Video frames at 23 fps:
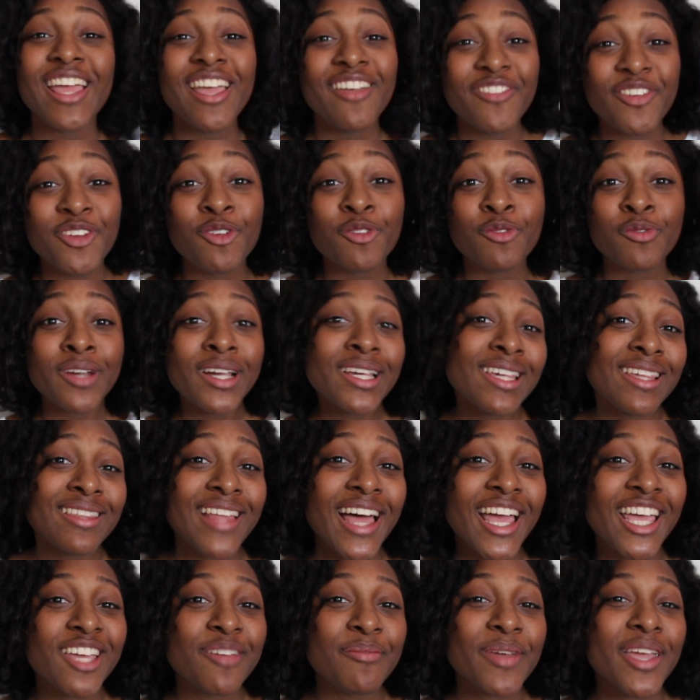If you really
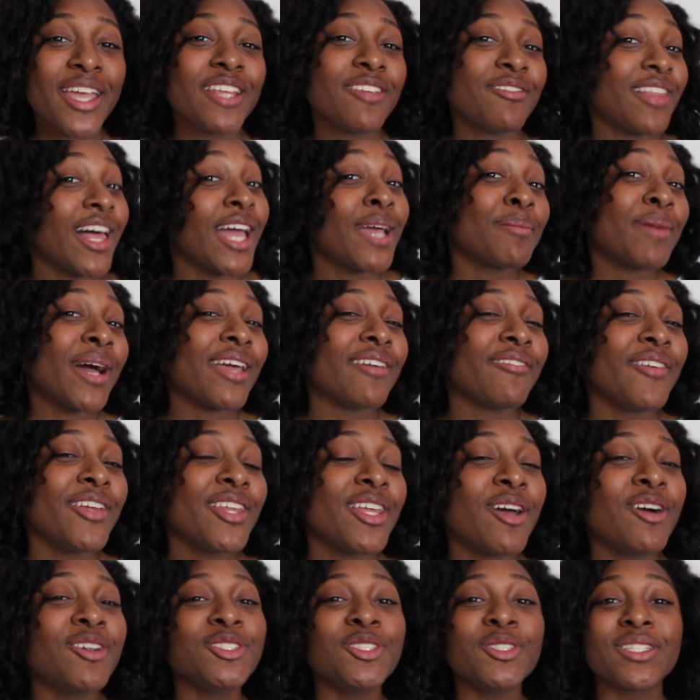like me and you like my
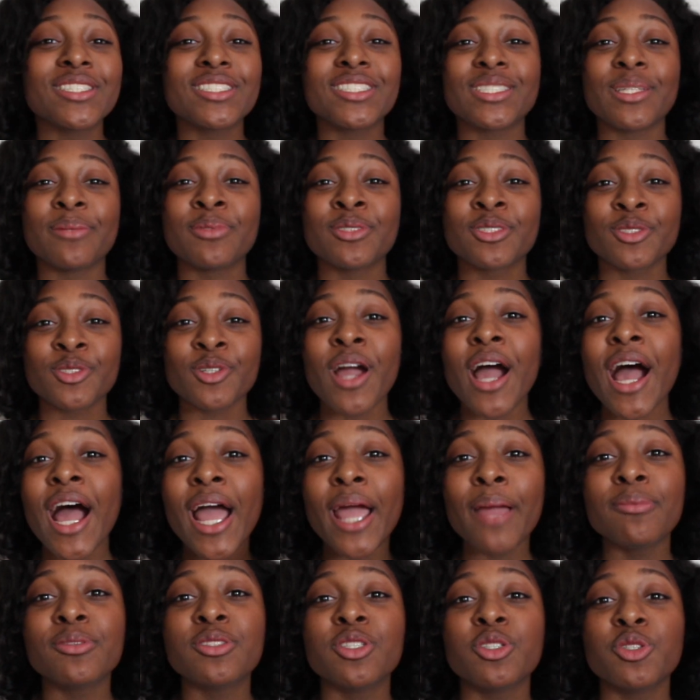videos, you can
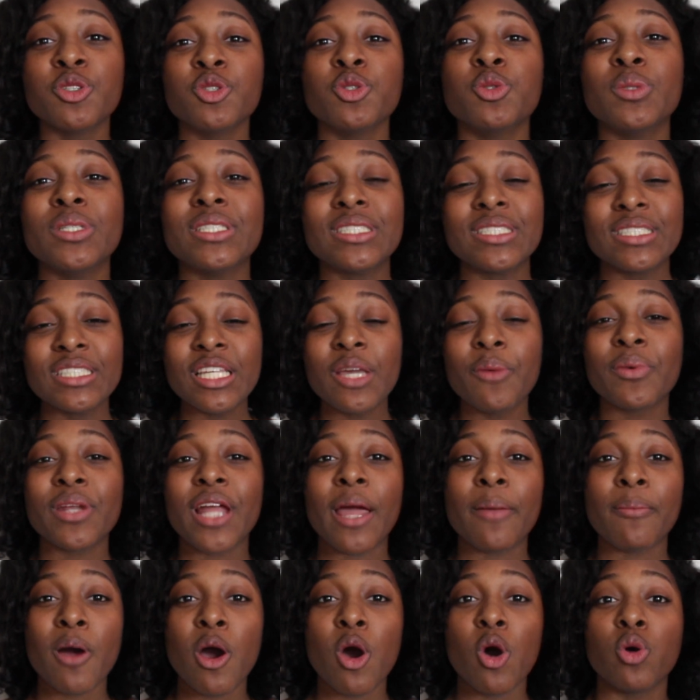subscribe to see when
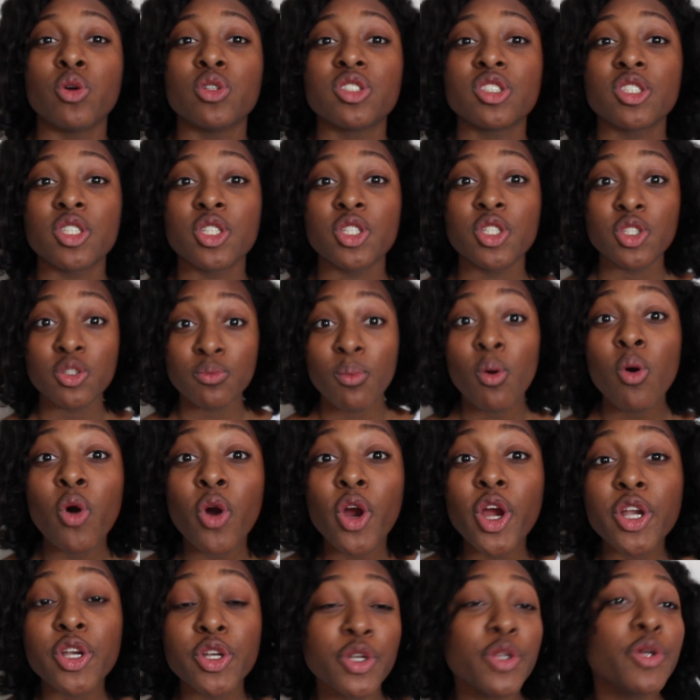I post
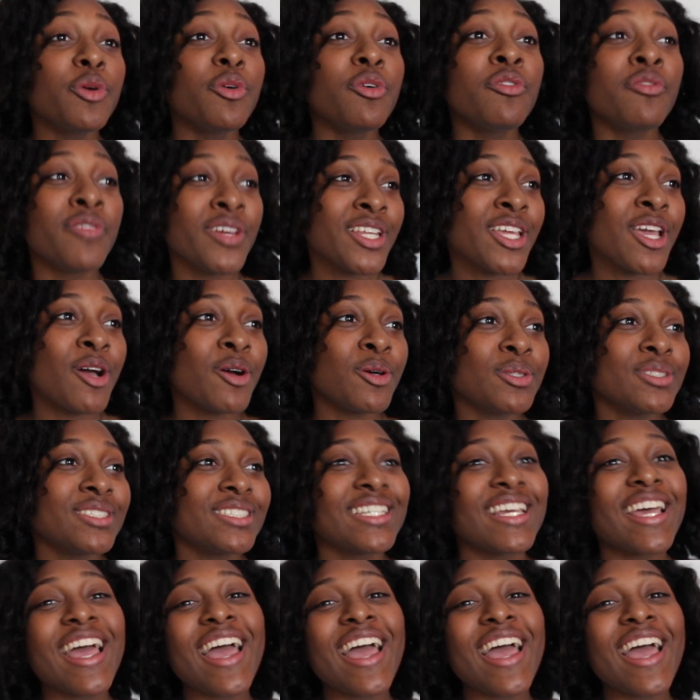more new videos.